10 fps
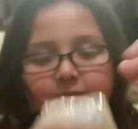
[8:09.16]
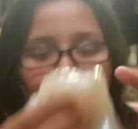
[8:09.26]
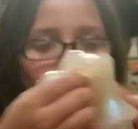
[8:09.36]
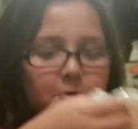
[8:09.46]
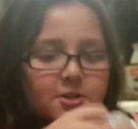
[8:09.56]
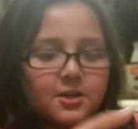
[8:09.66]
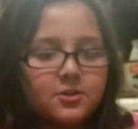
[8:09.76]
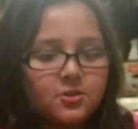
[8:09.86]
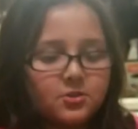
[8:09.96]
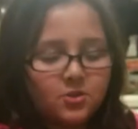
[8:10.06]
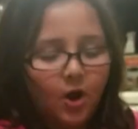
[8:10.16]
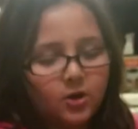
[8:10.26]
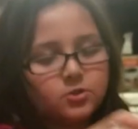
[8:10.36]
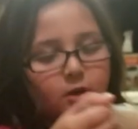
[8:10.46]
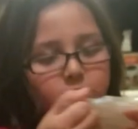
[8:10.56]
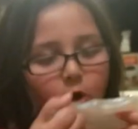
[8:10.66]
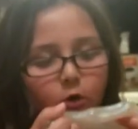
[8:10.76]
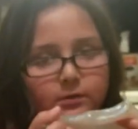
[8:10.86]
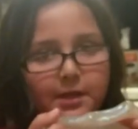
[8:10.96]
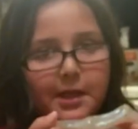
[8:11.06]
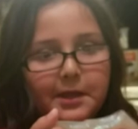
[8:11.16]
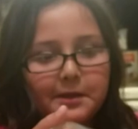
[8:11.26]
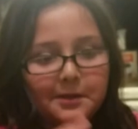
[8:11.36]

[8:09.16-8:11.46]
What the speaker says: I wish I could just talk to you guys all day.